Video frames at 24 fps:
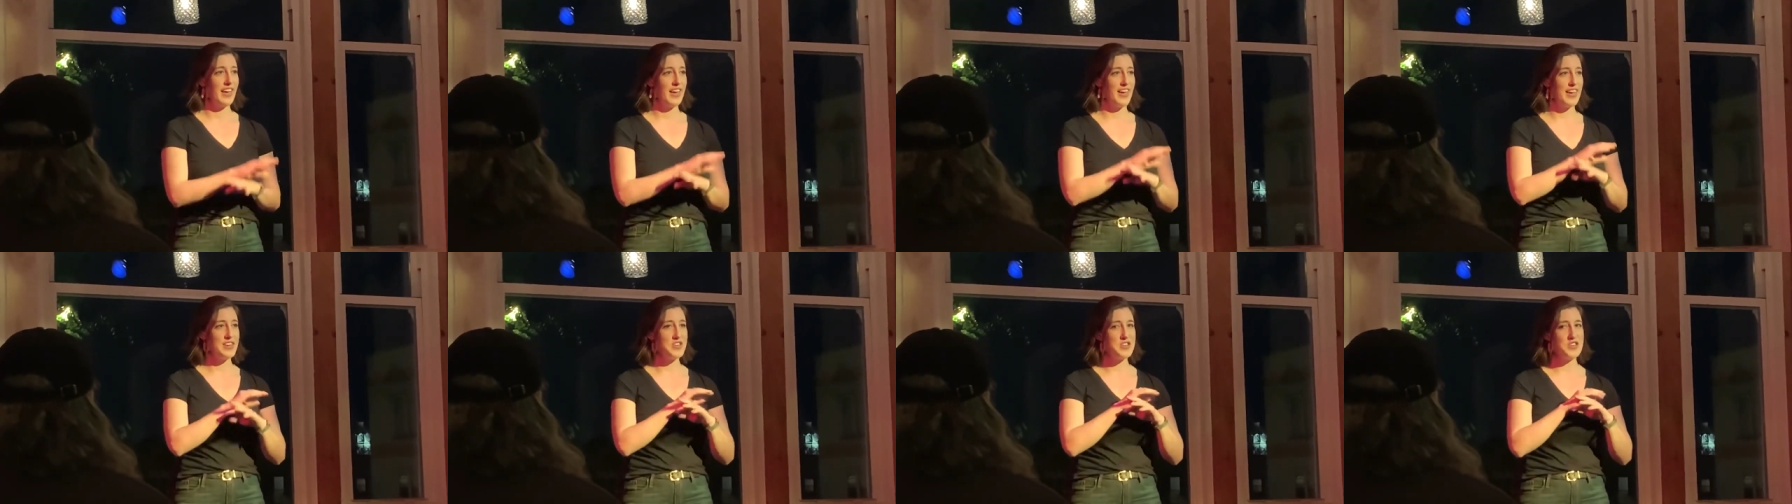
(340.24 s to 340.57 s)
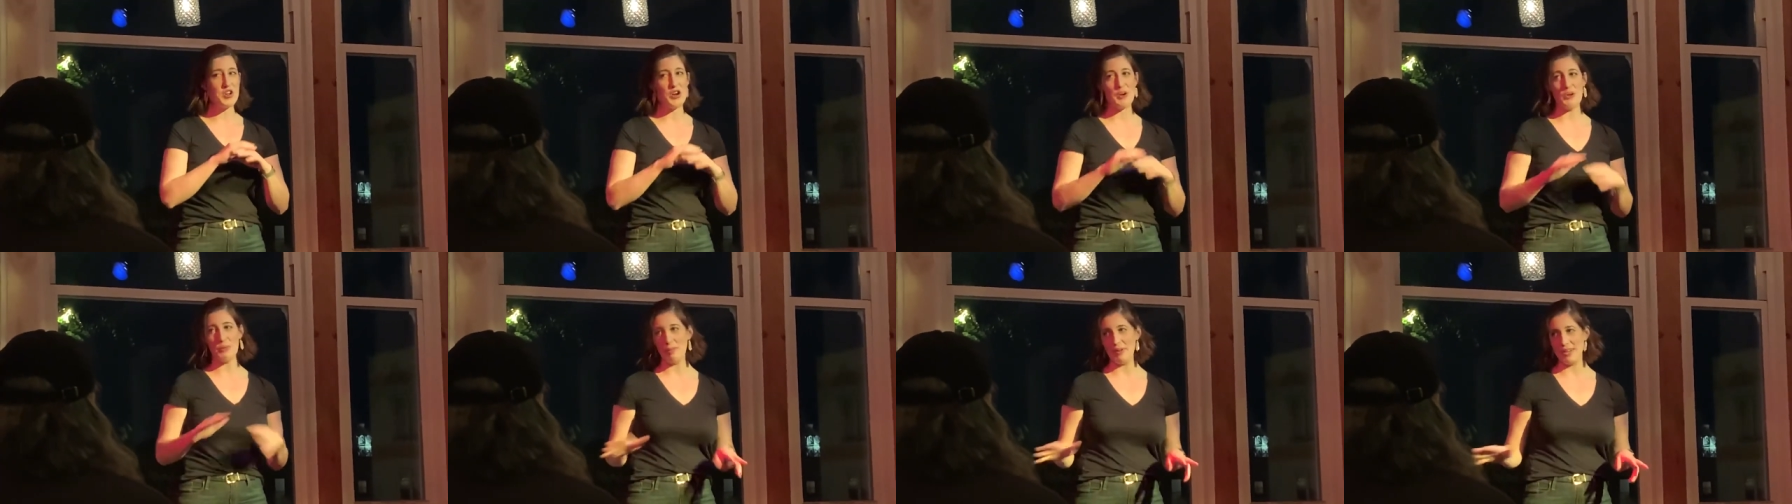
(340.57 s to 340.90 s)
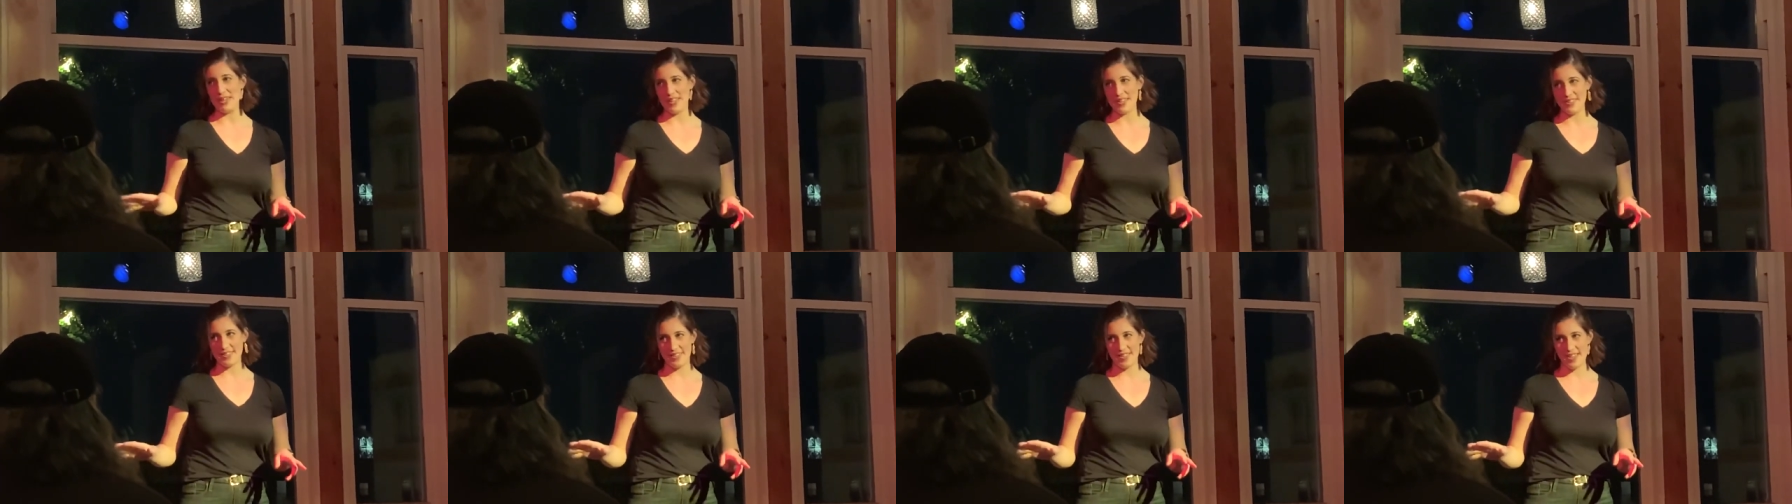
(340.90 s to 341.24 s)
and nobody
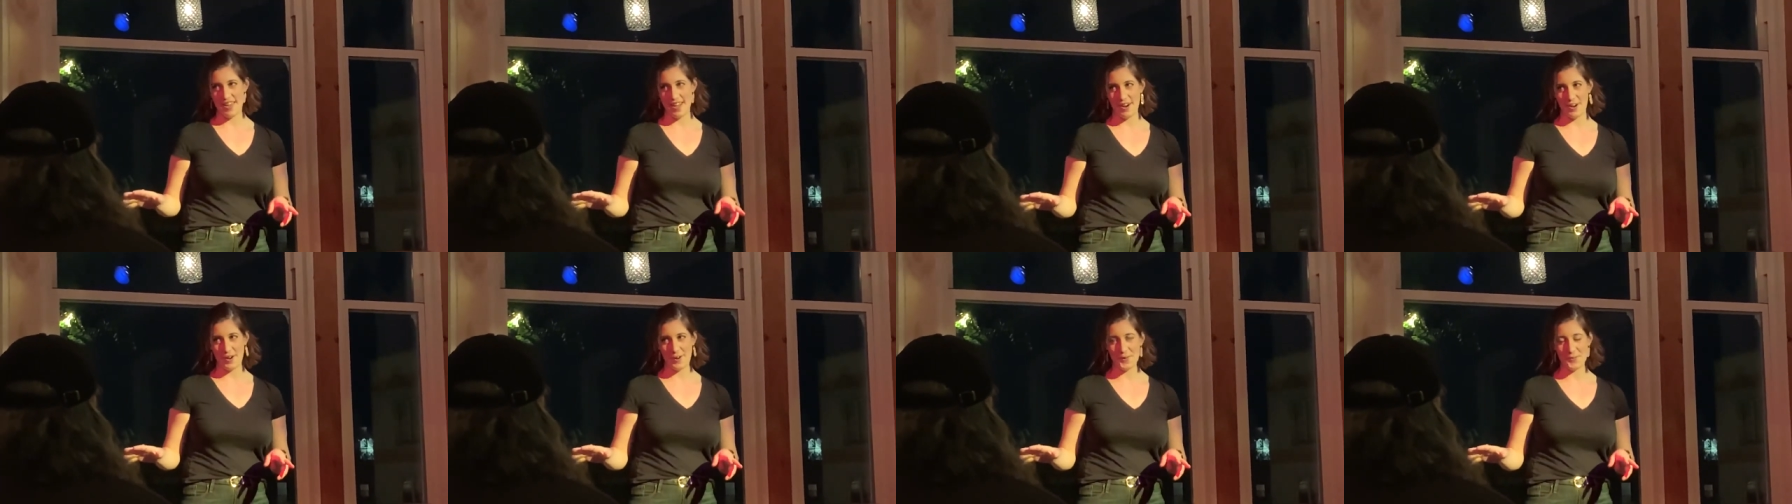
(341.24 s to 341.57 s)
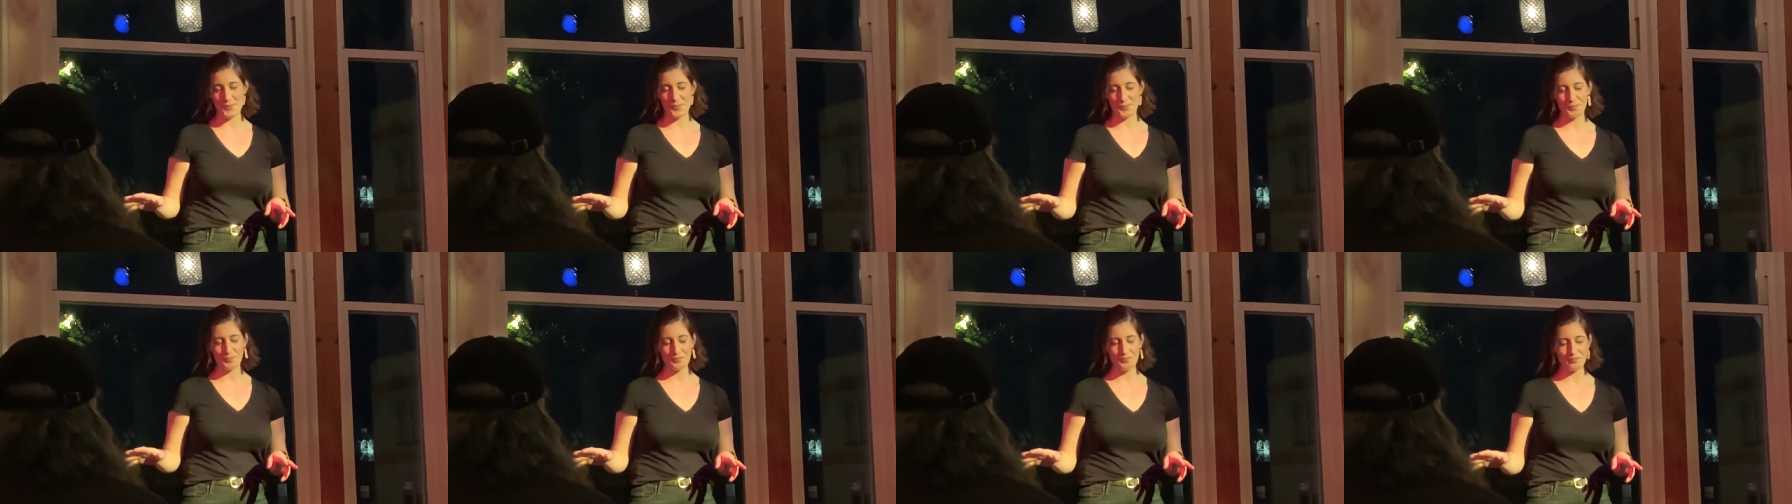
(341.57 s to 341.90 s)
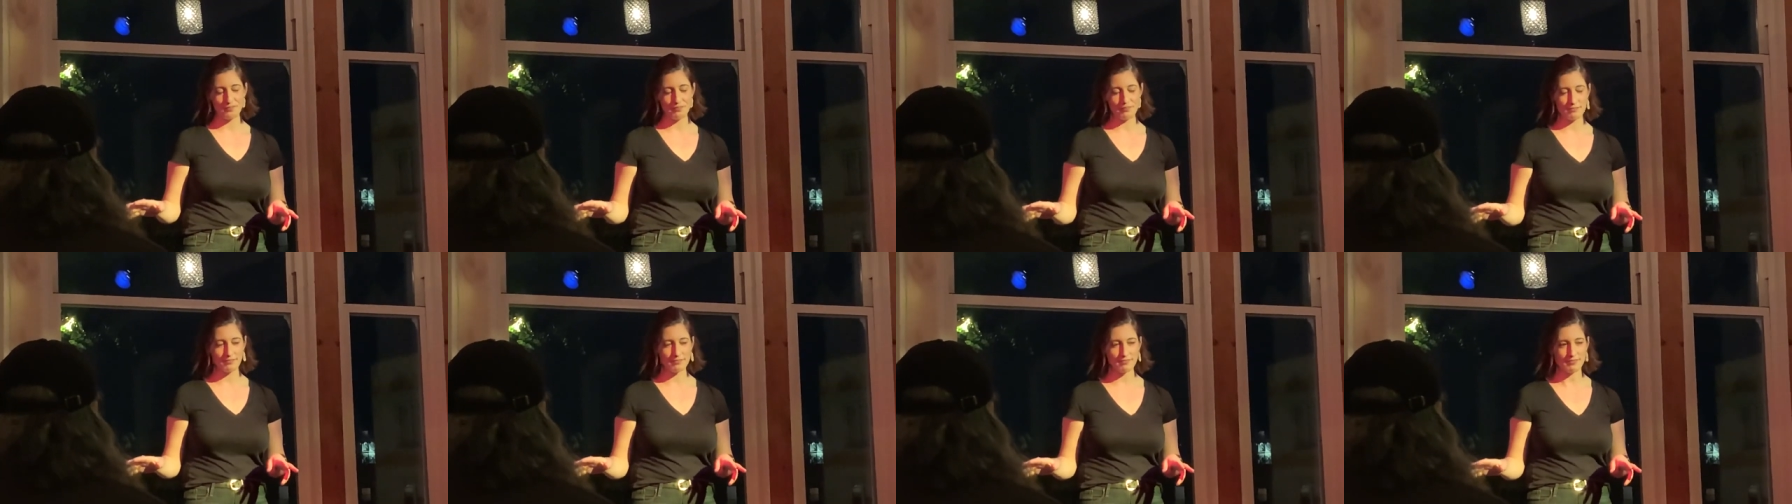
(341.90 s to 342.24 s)
is
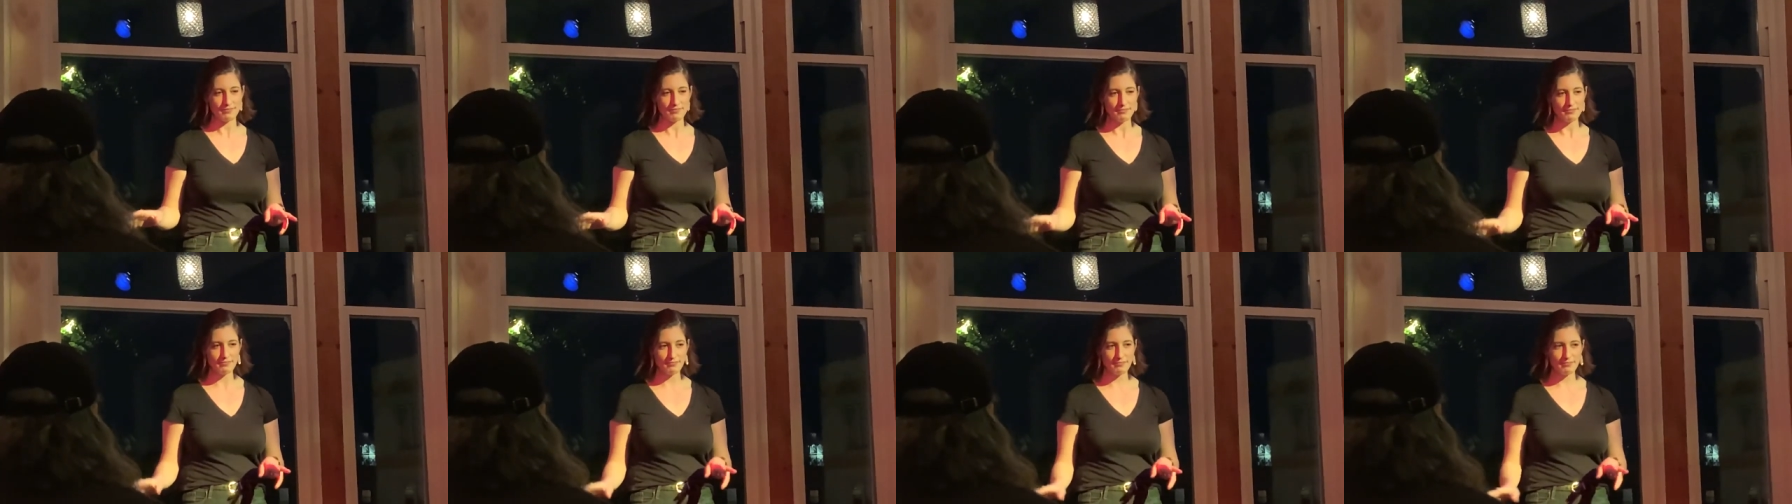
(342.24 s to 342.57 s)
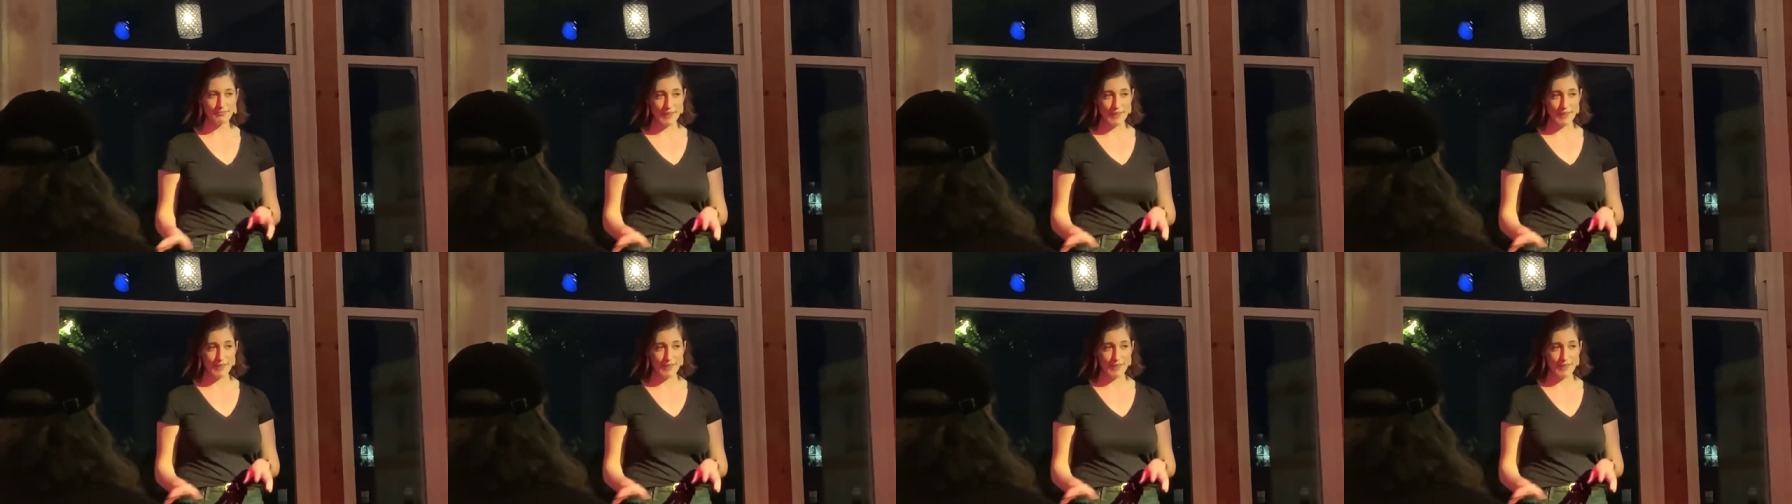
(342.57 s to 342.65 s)
there.